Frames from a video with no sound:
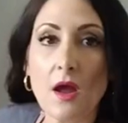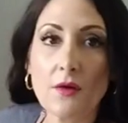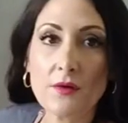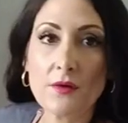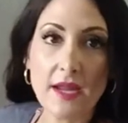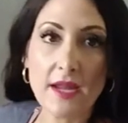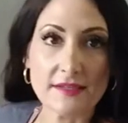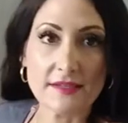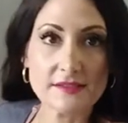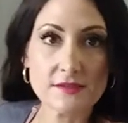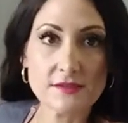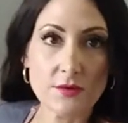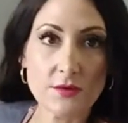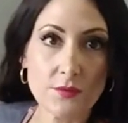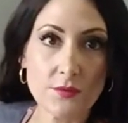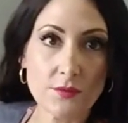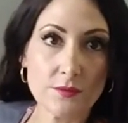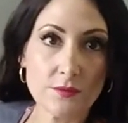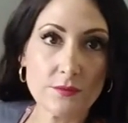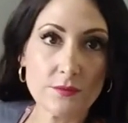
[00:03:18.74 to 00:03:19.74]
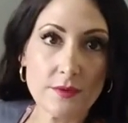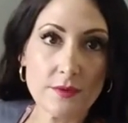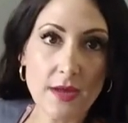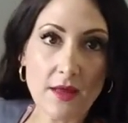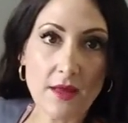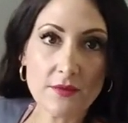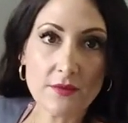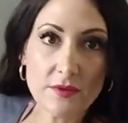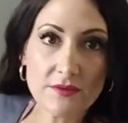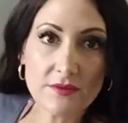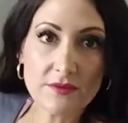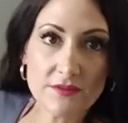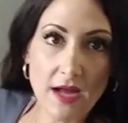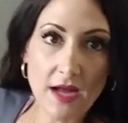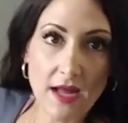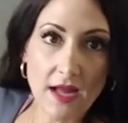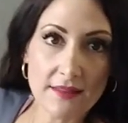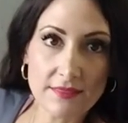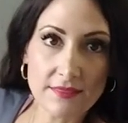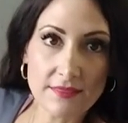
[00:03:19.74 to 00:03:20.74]
Okay, so now that we've
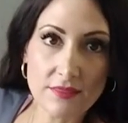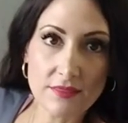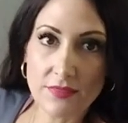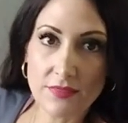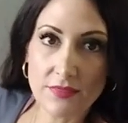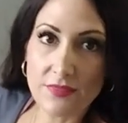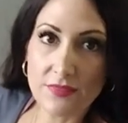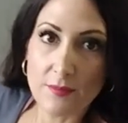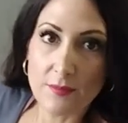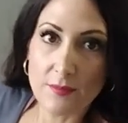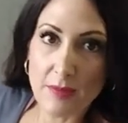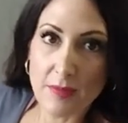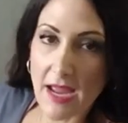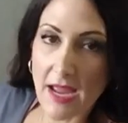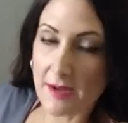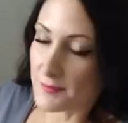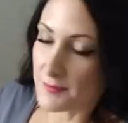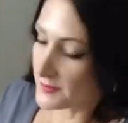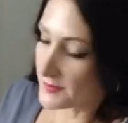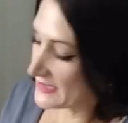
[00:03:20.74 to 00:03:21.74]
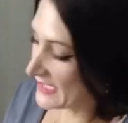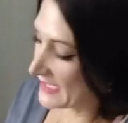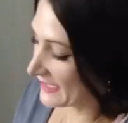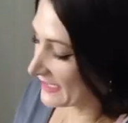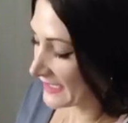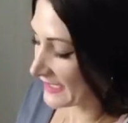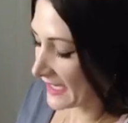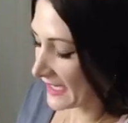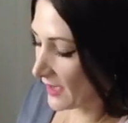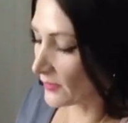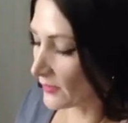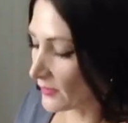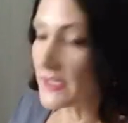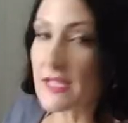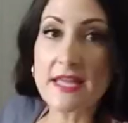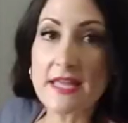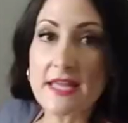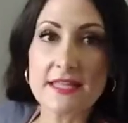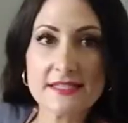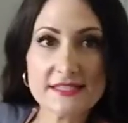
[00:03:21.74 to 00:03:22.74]
gotten the backbone taken out,
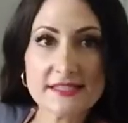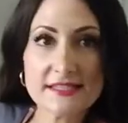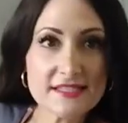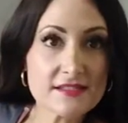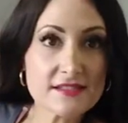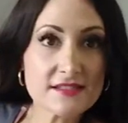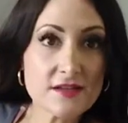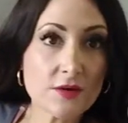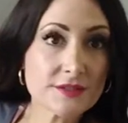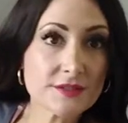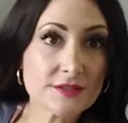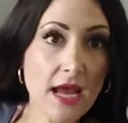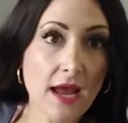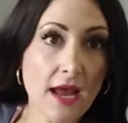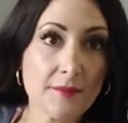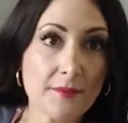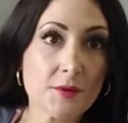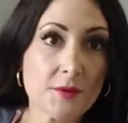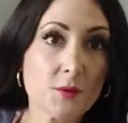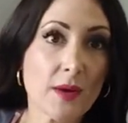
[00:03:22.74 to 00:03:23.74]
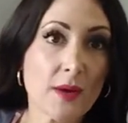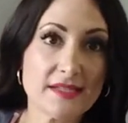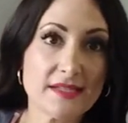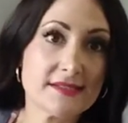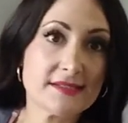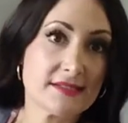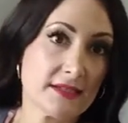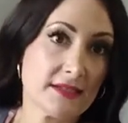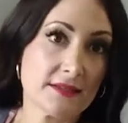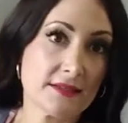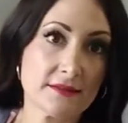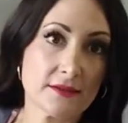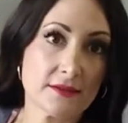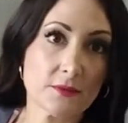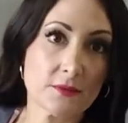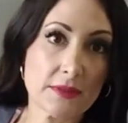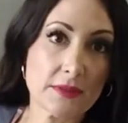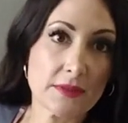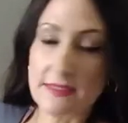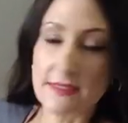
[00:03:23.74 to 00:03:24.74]
this is no time to waste
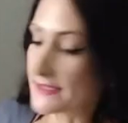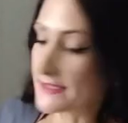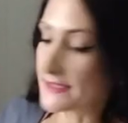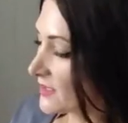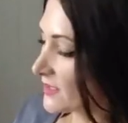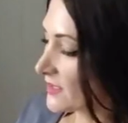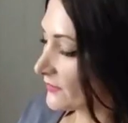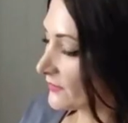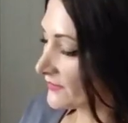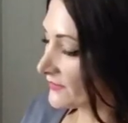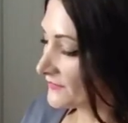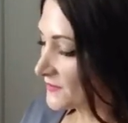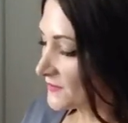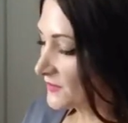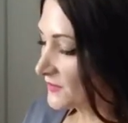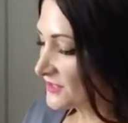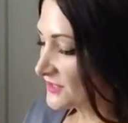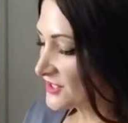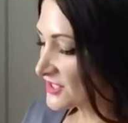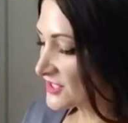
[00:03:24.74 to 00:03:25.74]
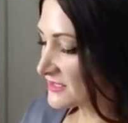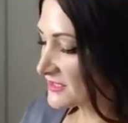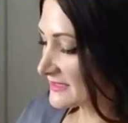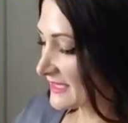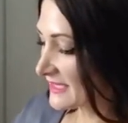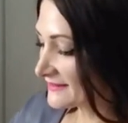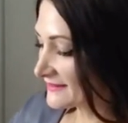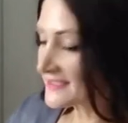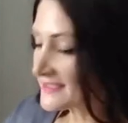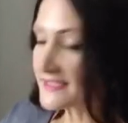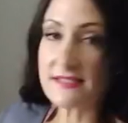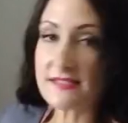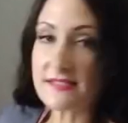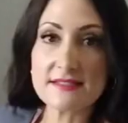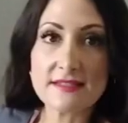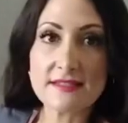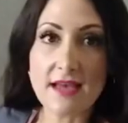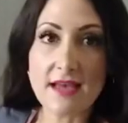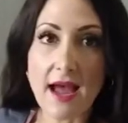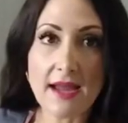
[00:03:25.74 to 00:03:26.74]
anything really. So if you can just set this
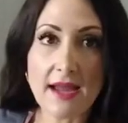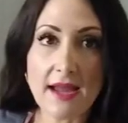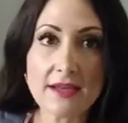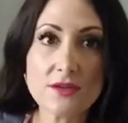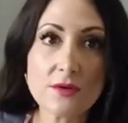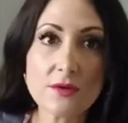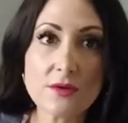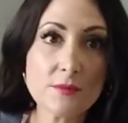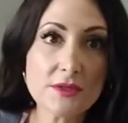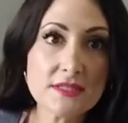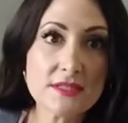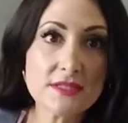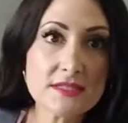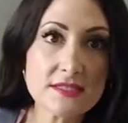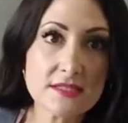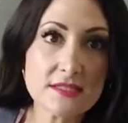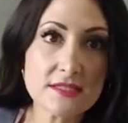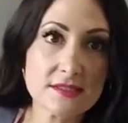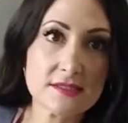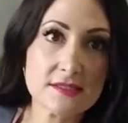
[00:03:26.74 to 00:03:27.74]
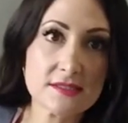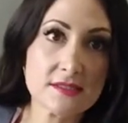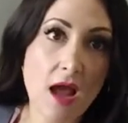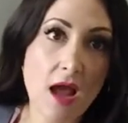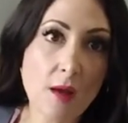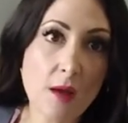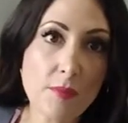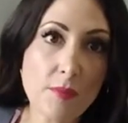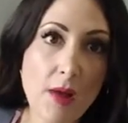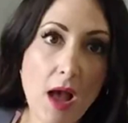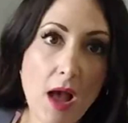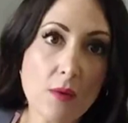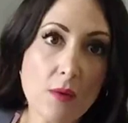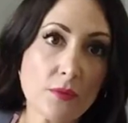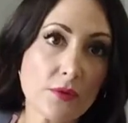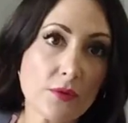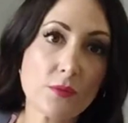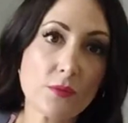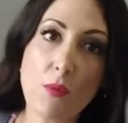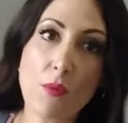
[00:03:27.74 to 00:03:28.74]
aside, you can put this in a stock
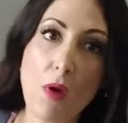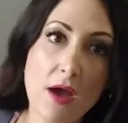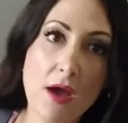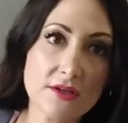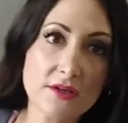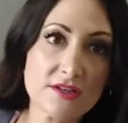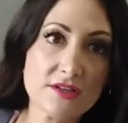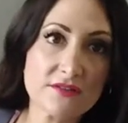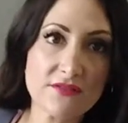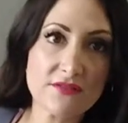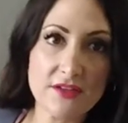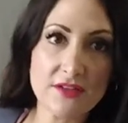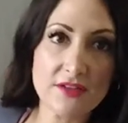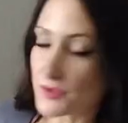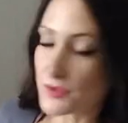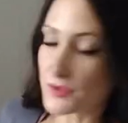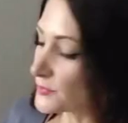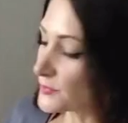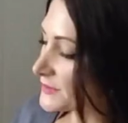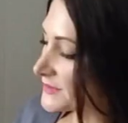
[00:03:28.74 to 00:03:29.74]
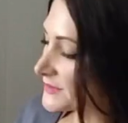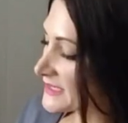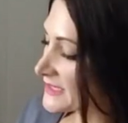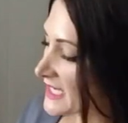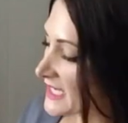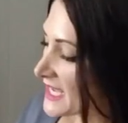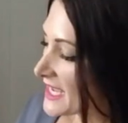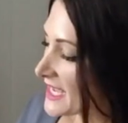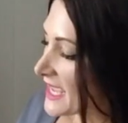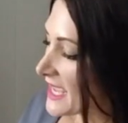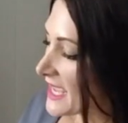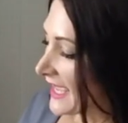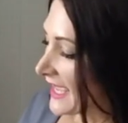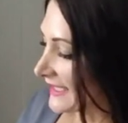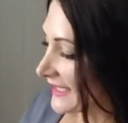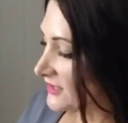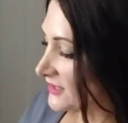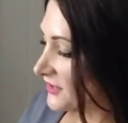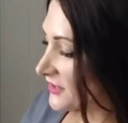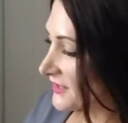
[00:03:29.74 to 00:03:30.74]
pot with water and vegetables
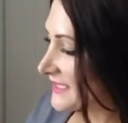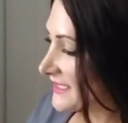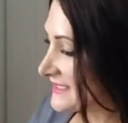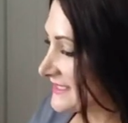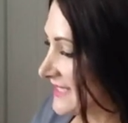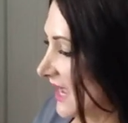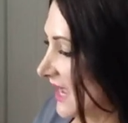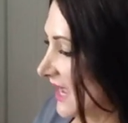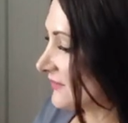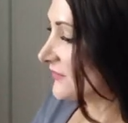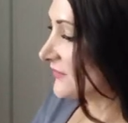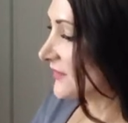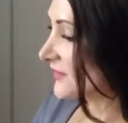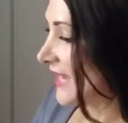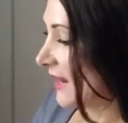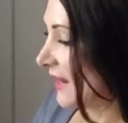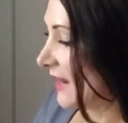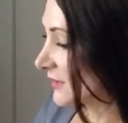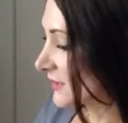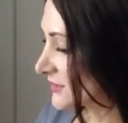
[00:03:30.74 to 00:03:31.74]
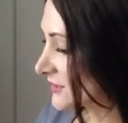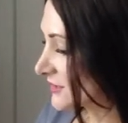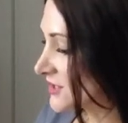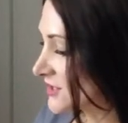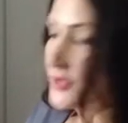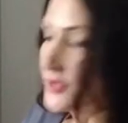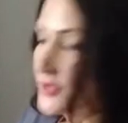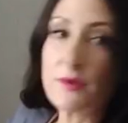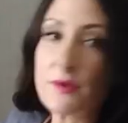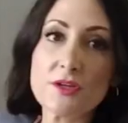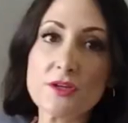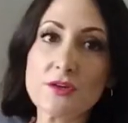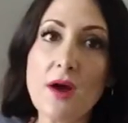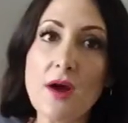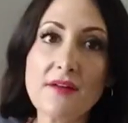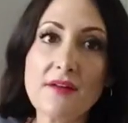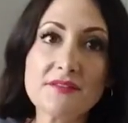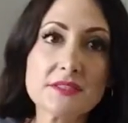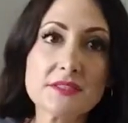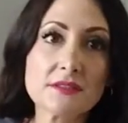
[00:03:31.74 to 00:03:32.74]
and cook it down for an hour or two and you'll
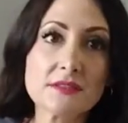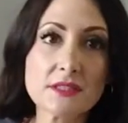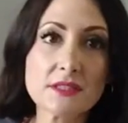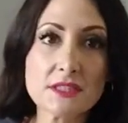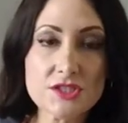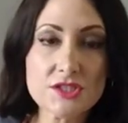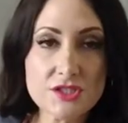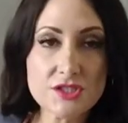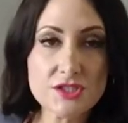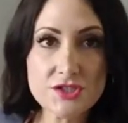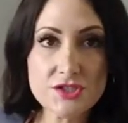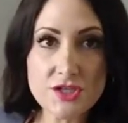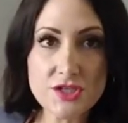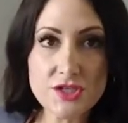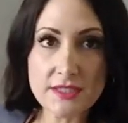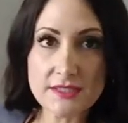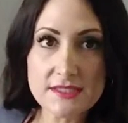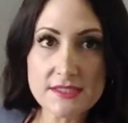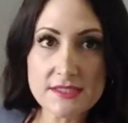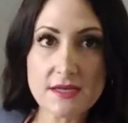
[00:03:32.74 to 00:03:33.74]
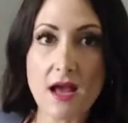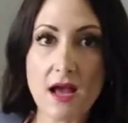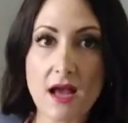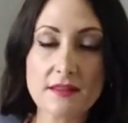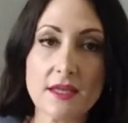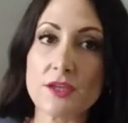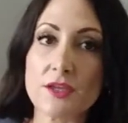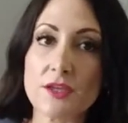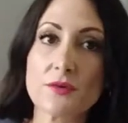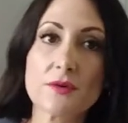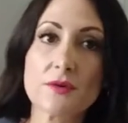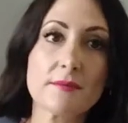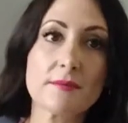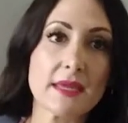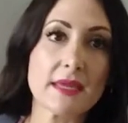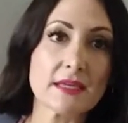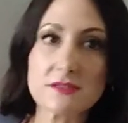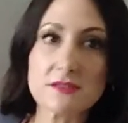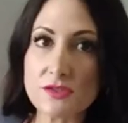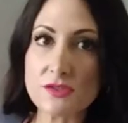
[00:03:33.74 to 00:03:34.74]
have a delicious chicken stock that you can
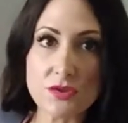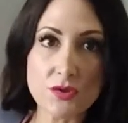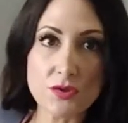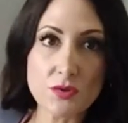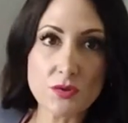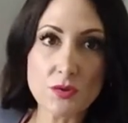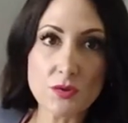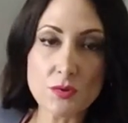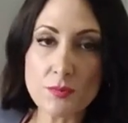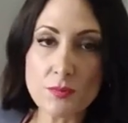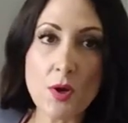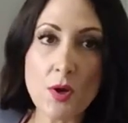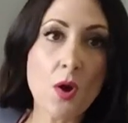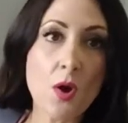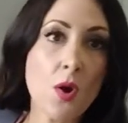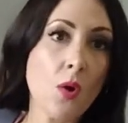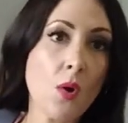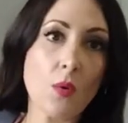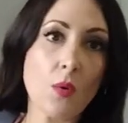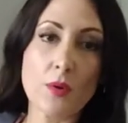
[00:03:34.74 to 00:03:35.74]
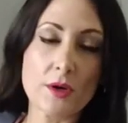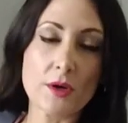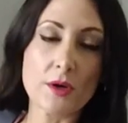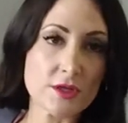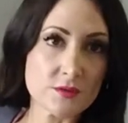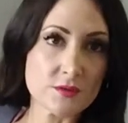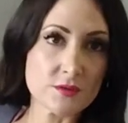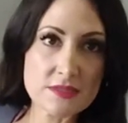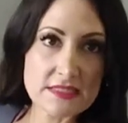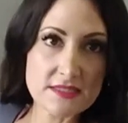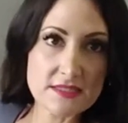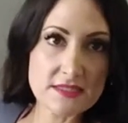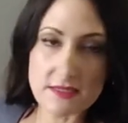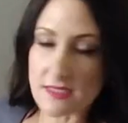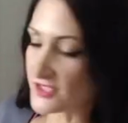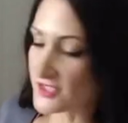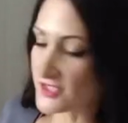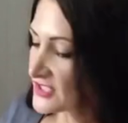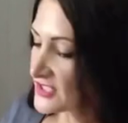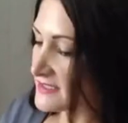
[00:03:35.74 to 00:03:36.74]
make soup or use as
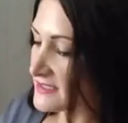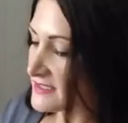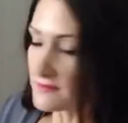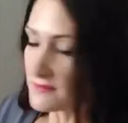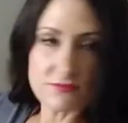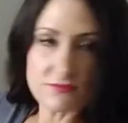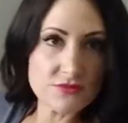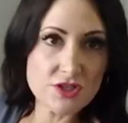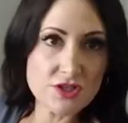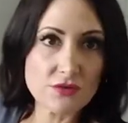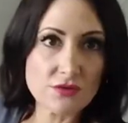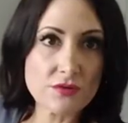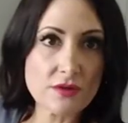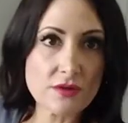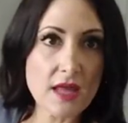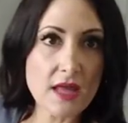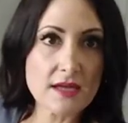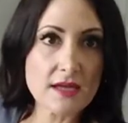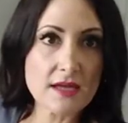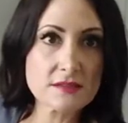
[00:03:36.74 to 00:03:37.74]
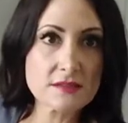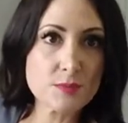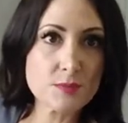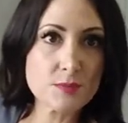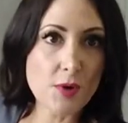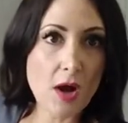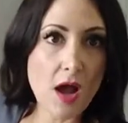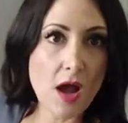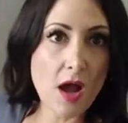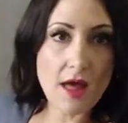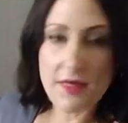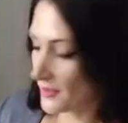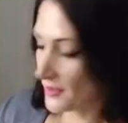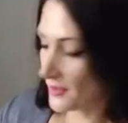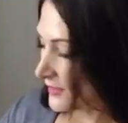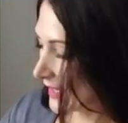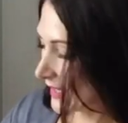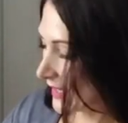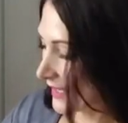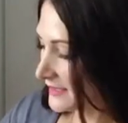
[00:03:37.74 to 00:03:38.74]
just a generalized broth,
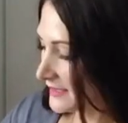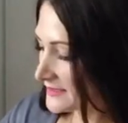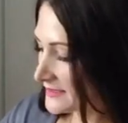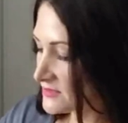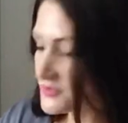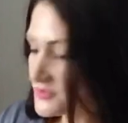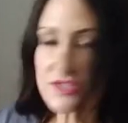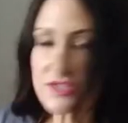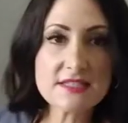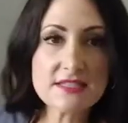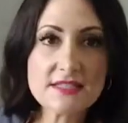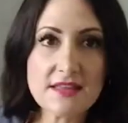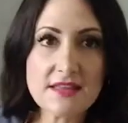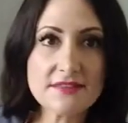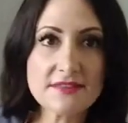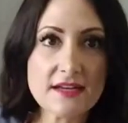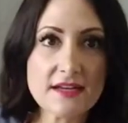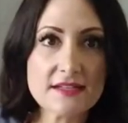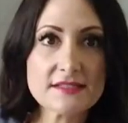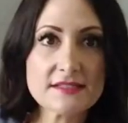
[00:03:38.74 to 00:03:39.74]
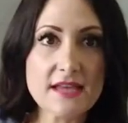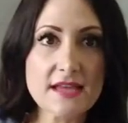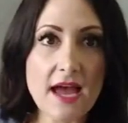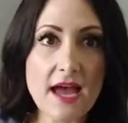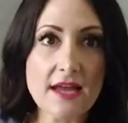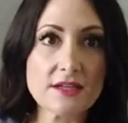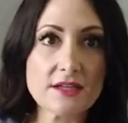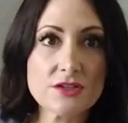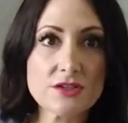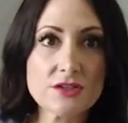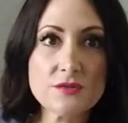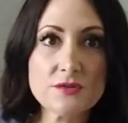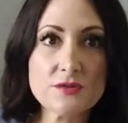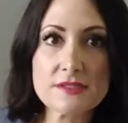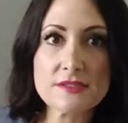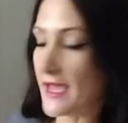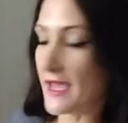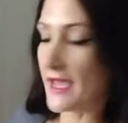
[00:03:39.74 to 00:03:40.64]
okay? So just set that aside and use